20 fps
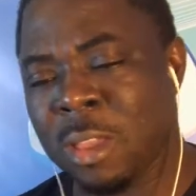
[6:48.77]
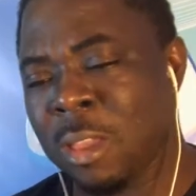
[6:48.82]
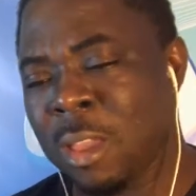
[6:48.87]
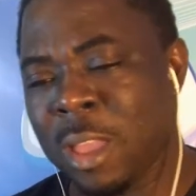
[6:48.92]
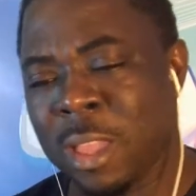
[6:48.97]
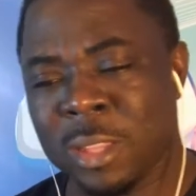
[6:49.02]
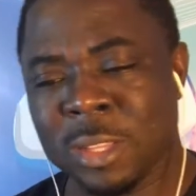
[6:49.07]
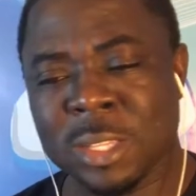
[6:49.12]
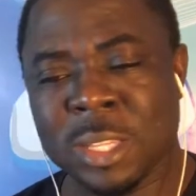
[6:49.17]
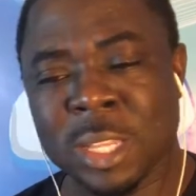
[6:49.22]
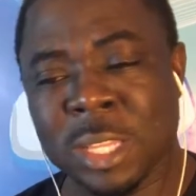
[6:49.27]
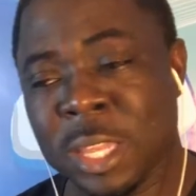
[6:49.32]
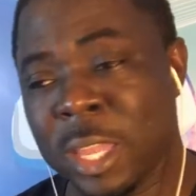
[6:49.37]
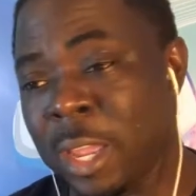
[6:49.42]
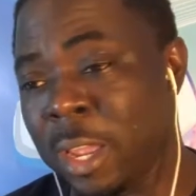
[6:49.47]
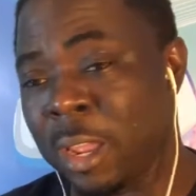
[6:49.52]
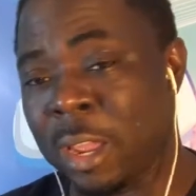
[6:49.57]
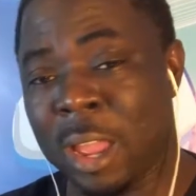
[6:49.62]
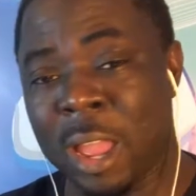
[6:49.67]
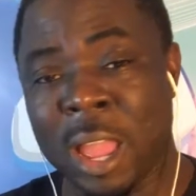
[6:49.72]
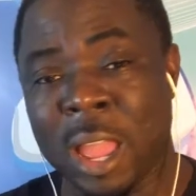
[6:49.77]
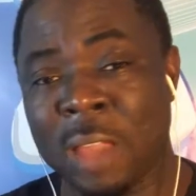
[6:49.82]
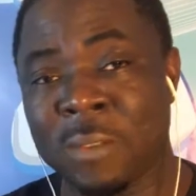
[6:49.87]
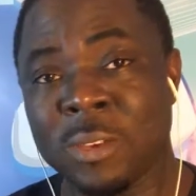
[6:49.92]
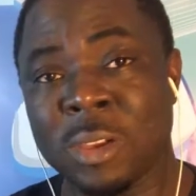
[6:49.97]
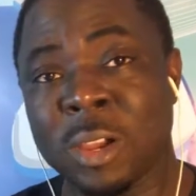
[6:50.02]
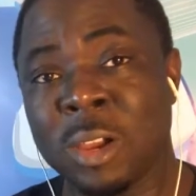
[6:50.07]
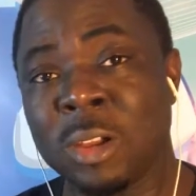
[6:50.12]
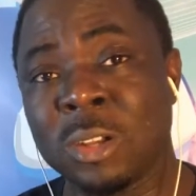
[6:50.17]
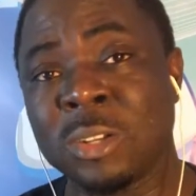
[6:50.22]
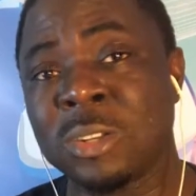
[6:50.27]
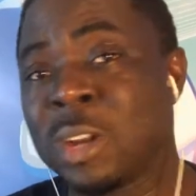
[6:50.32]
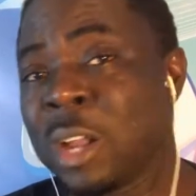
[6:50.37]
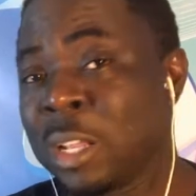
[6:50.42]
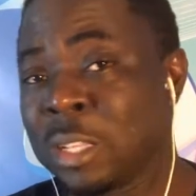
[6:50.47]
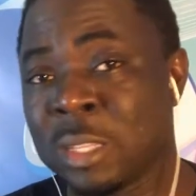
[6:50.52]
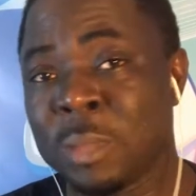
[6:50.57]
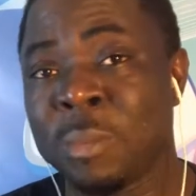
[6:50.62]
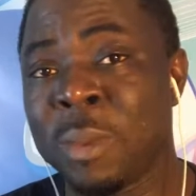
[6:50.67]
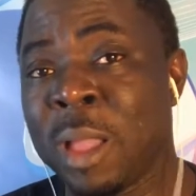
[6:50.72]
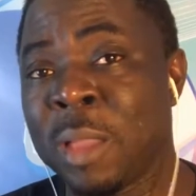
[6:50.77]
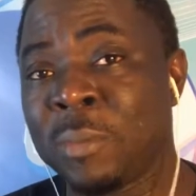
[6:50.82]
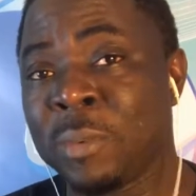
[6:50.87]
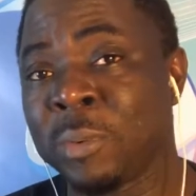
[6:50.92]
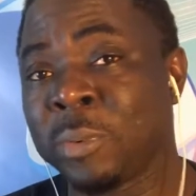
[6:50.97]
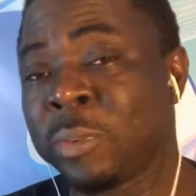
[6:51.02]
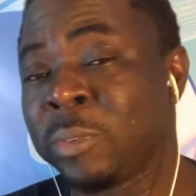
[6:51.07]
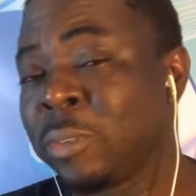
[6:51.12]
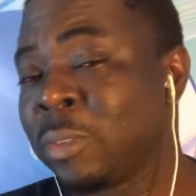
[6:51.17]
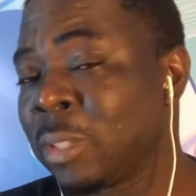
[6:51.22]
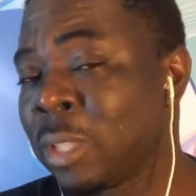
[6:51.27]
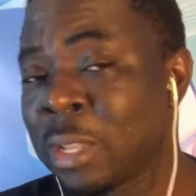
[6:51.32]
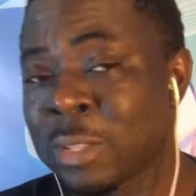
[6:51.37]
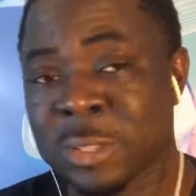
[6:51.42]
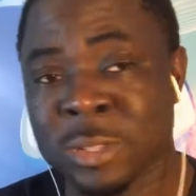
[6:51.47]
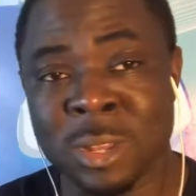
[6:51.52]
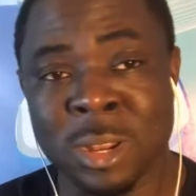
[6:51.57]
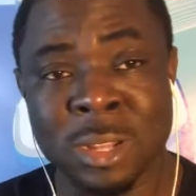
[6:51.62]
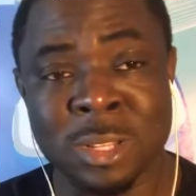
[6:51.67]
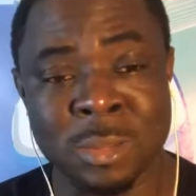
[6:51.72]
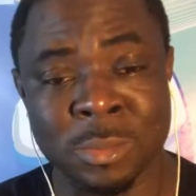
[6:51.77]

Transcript: and you say, yeah, I have a contract to buy for fifty thousand dollars.